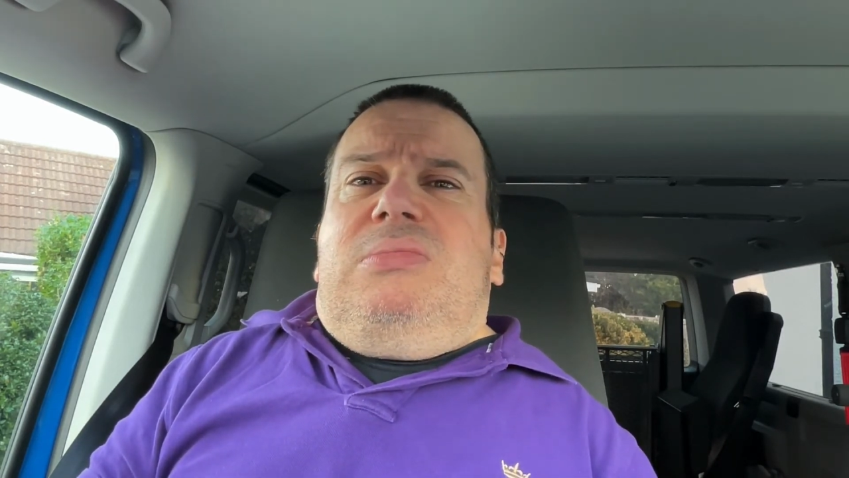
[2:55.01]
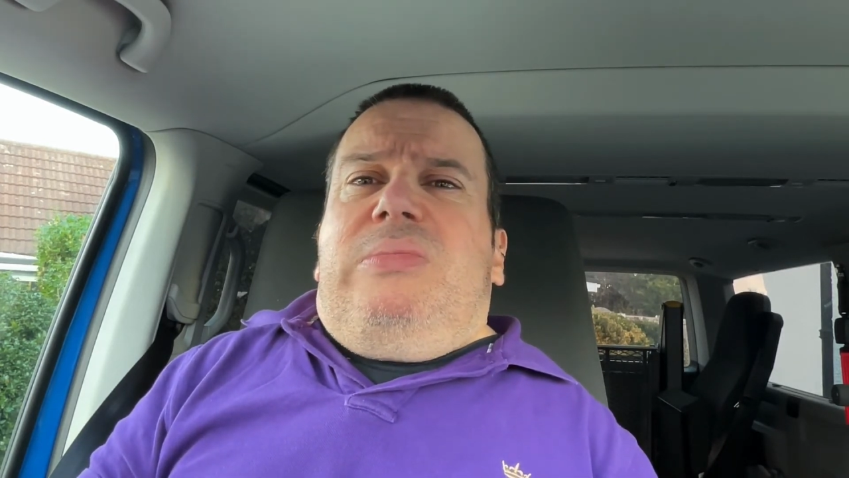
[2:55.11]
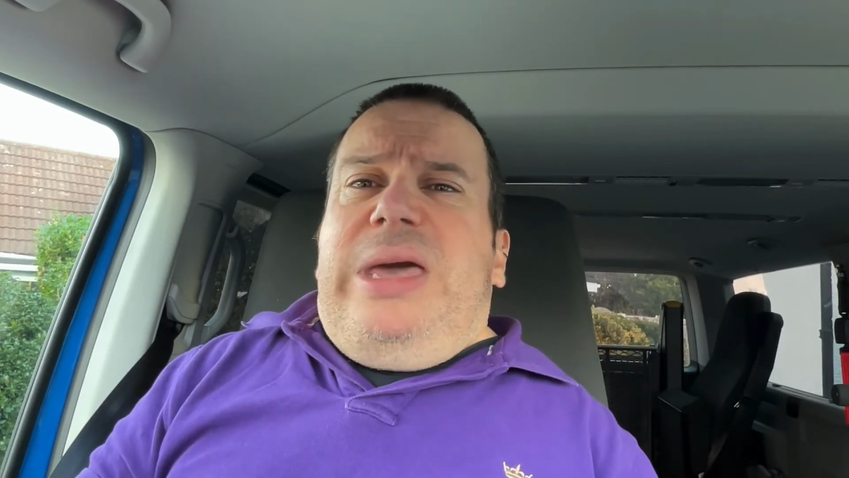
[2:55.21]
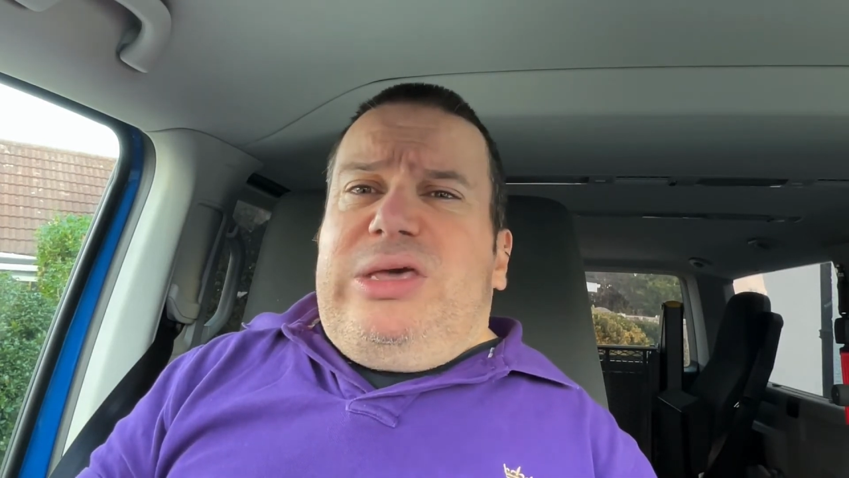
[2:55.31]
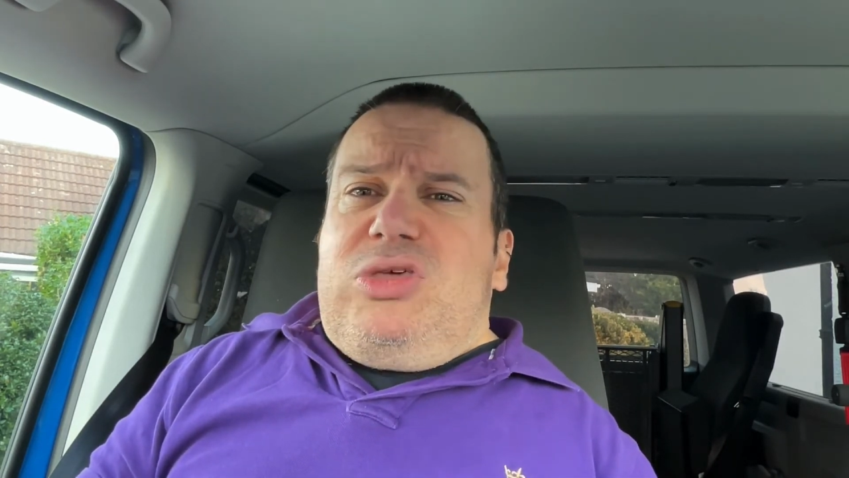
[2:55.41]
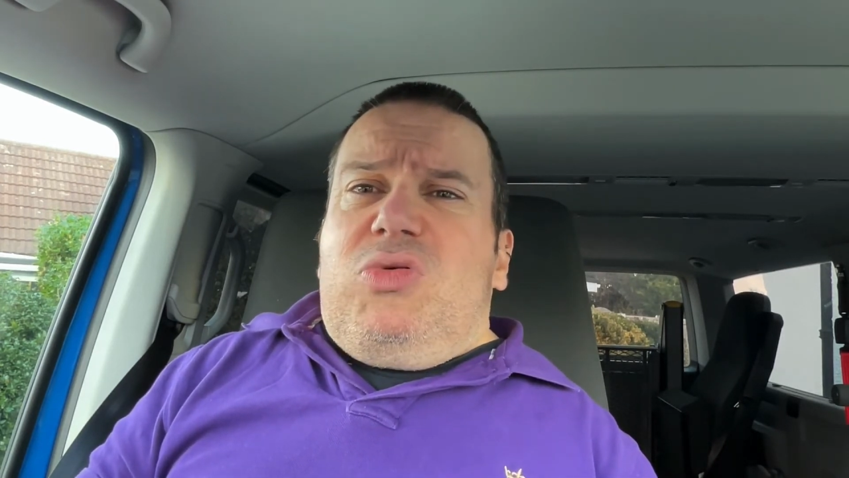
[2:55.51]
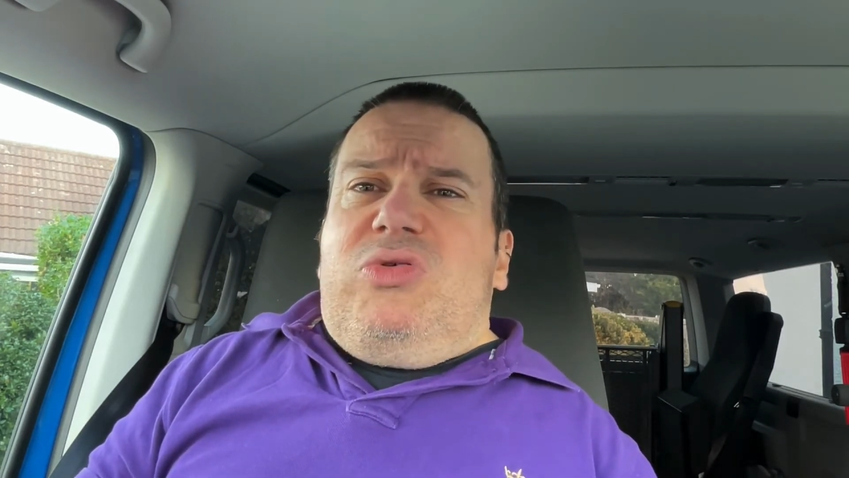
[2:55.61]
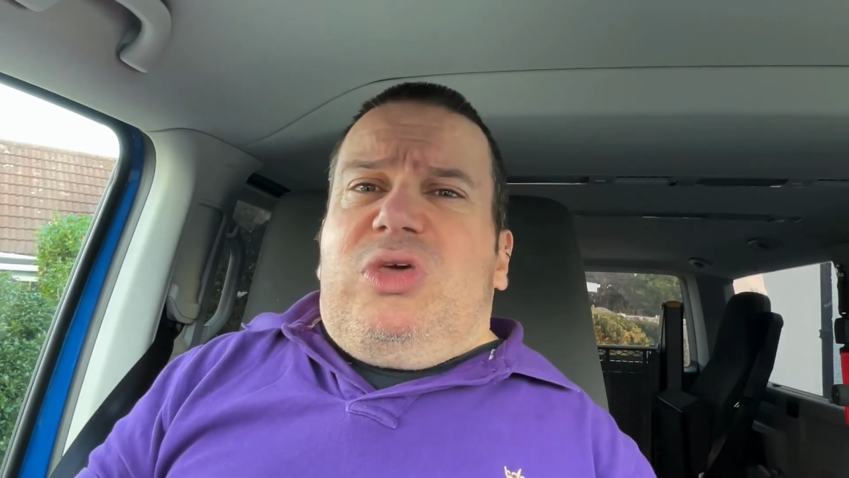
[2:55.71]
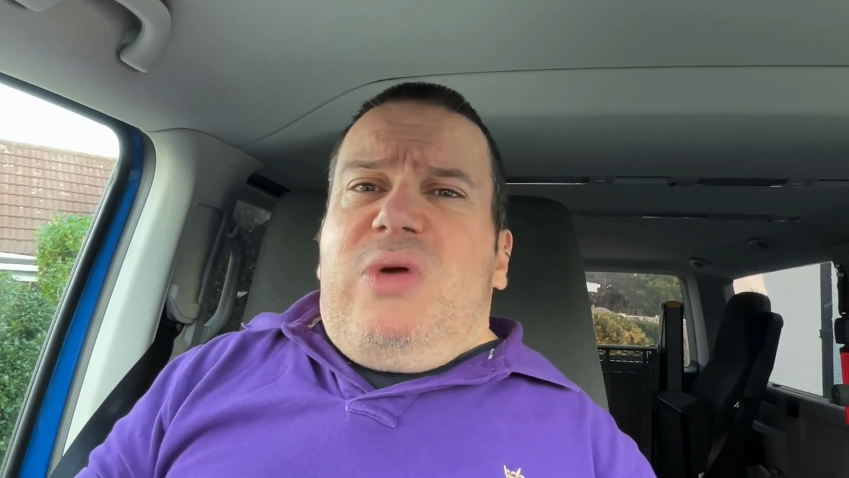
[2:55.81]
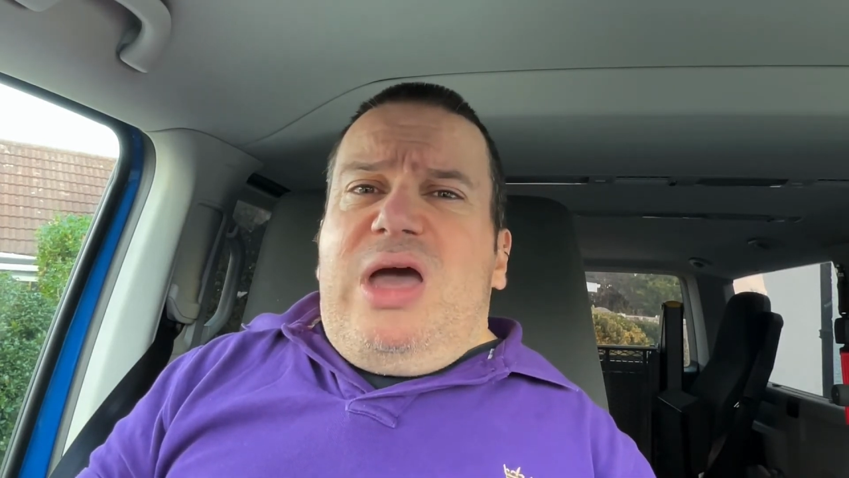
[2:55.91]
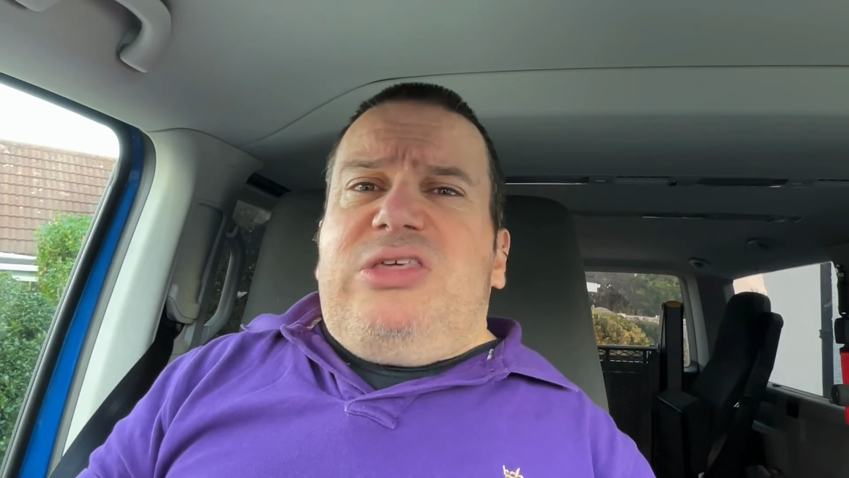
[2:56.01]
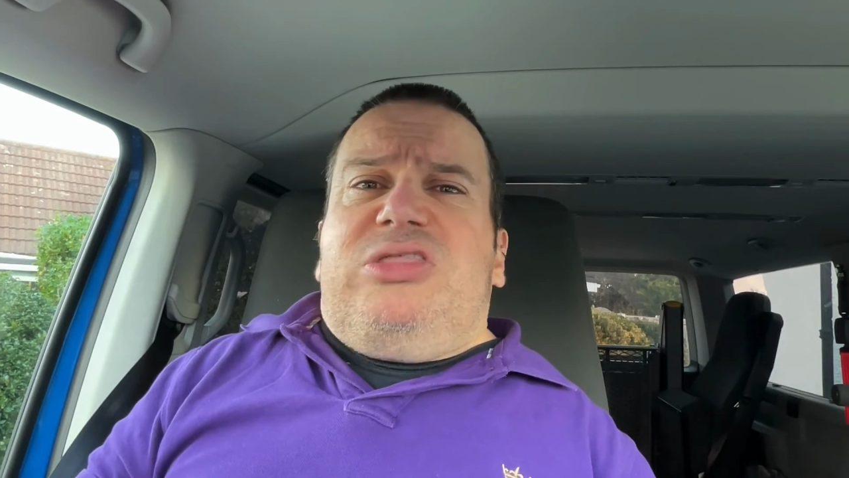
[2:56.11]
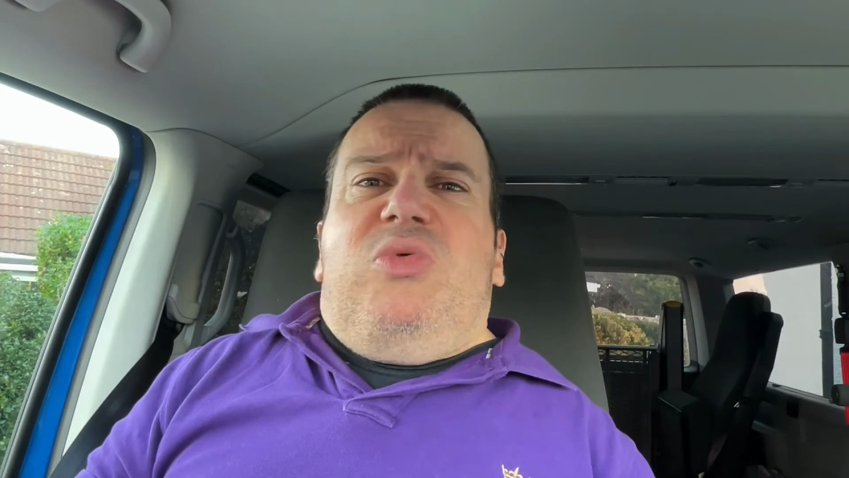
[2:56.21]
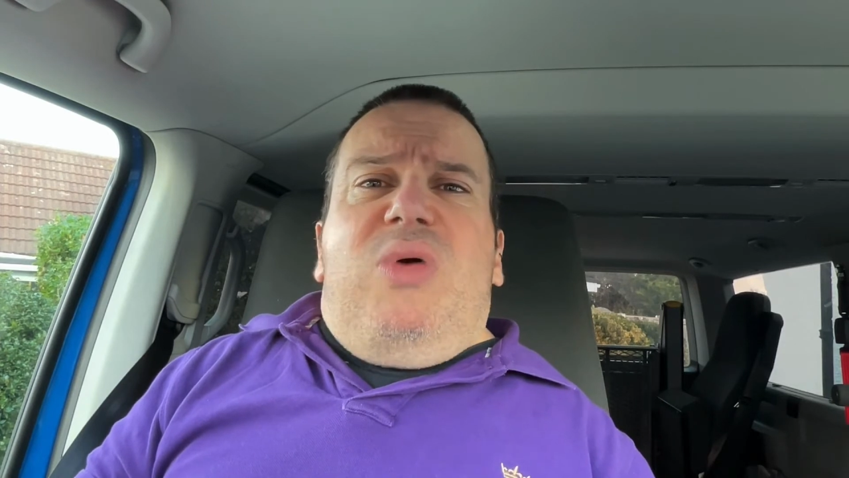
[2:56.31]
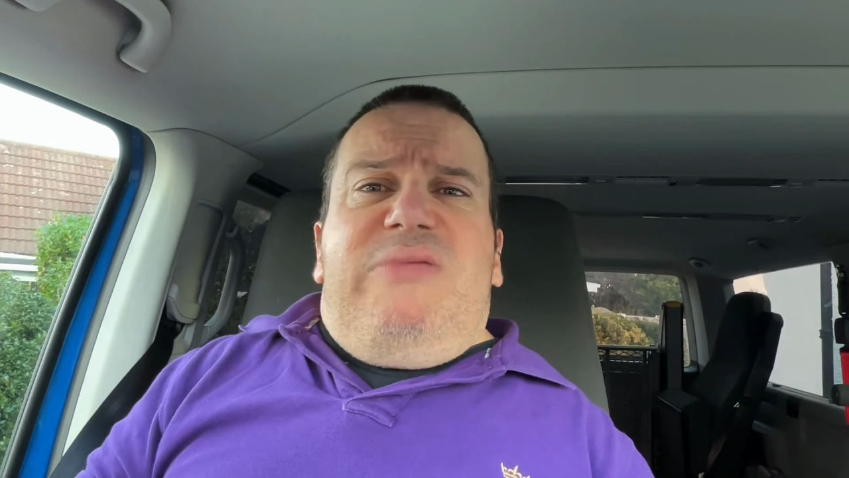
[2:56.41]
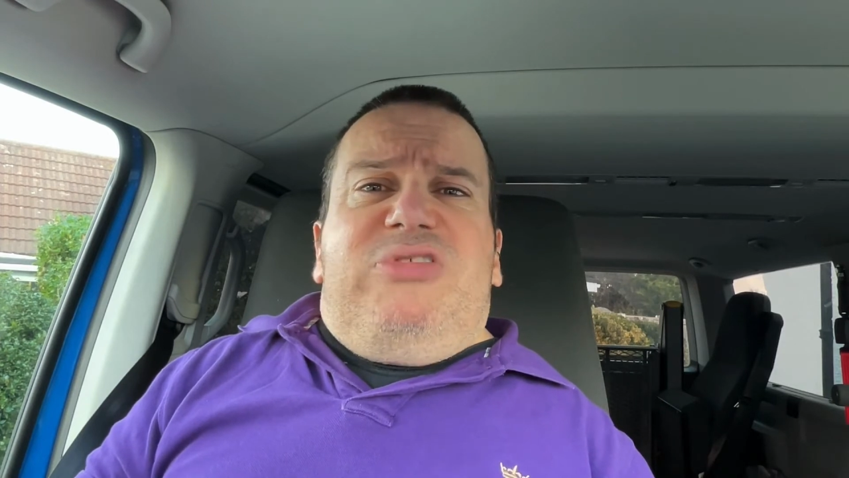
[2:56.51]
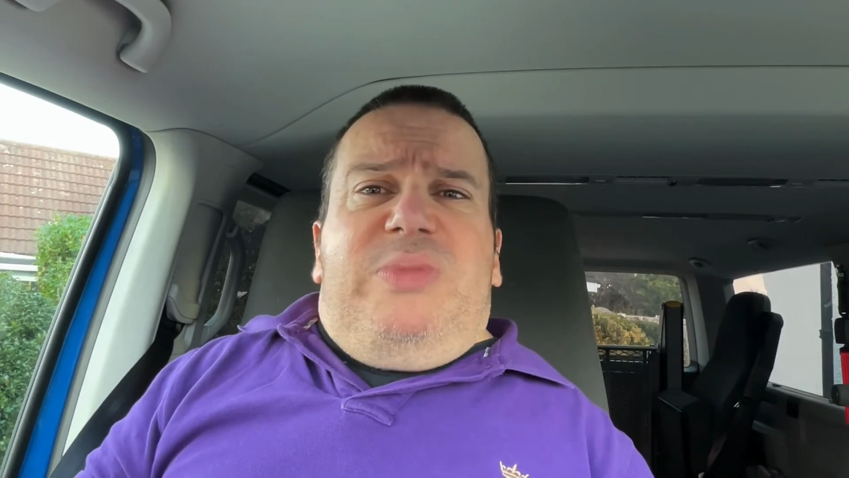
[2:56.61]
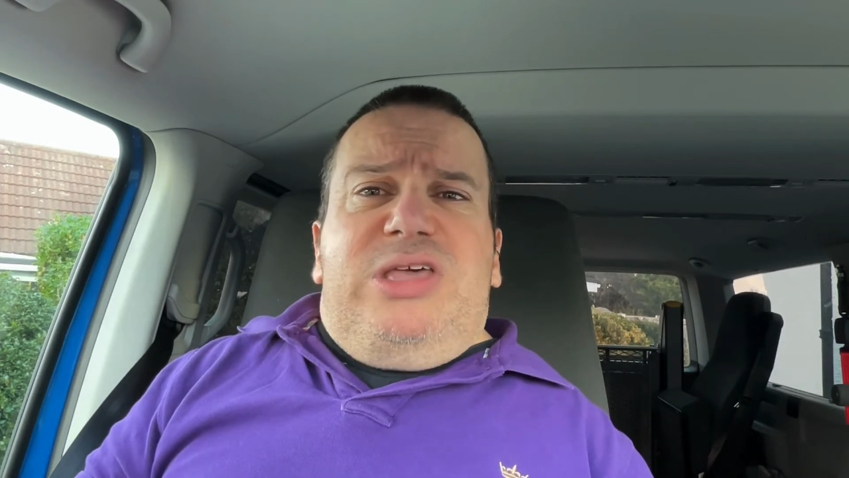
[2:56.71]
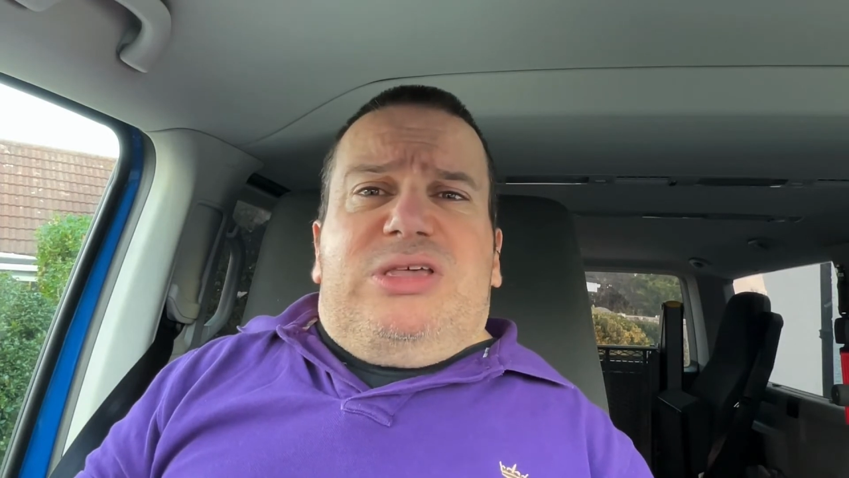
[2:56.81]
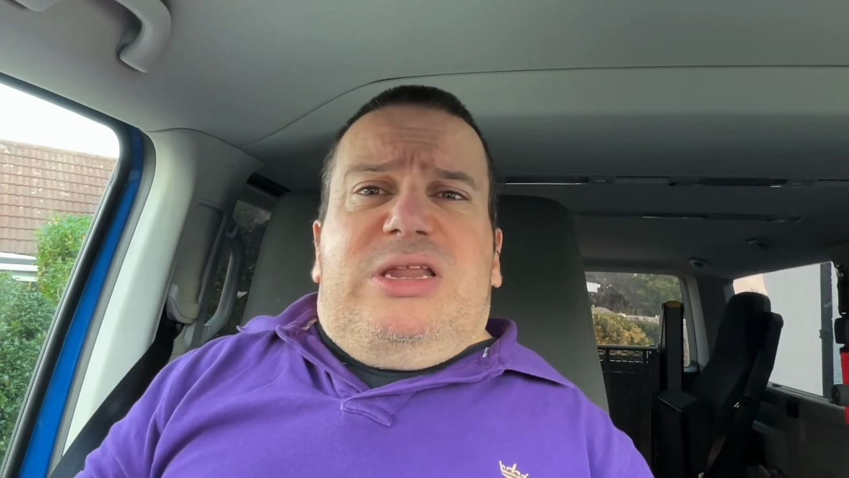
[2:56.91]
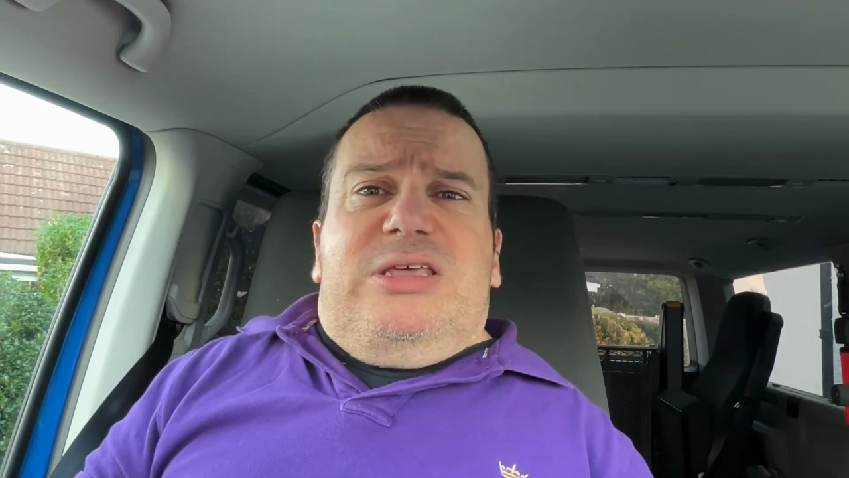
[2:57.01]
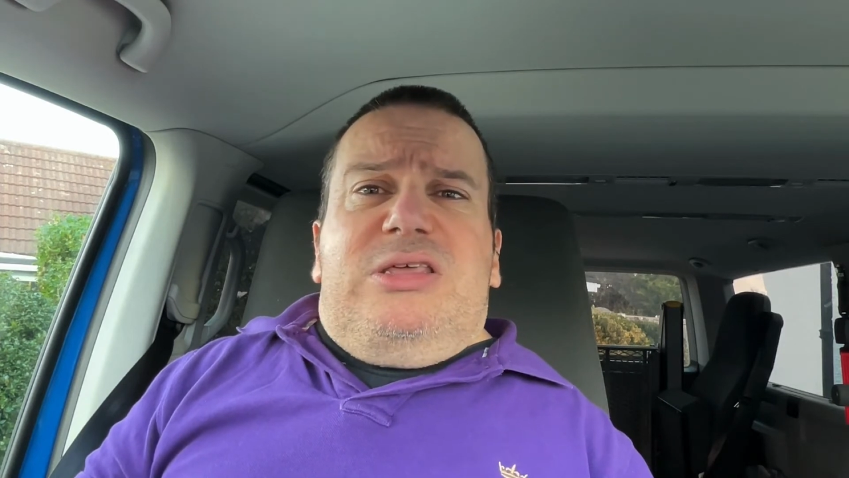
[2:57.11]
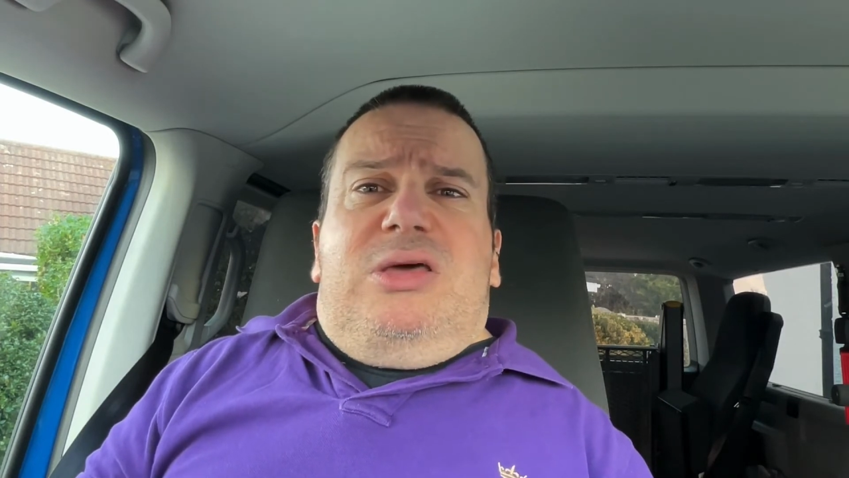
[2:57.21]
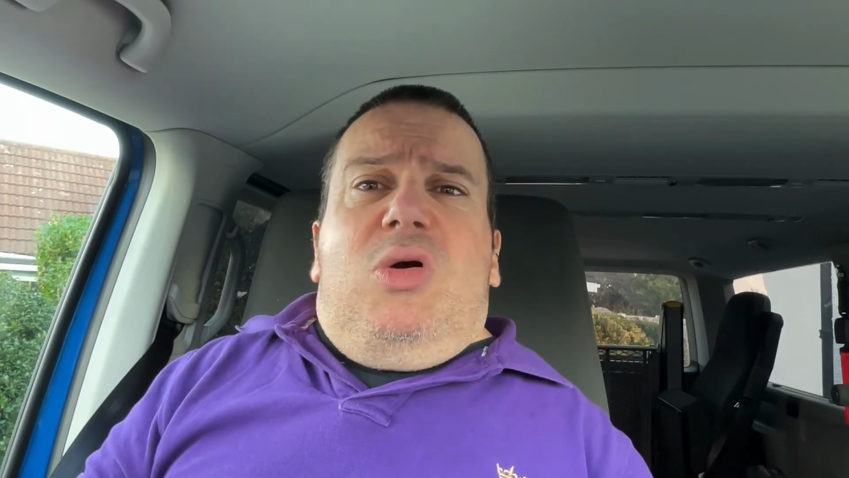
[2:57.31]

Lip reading: Make sure you ask the WAV specialist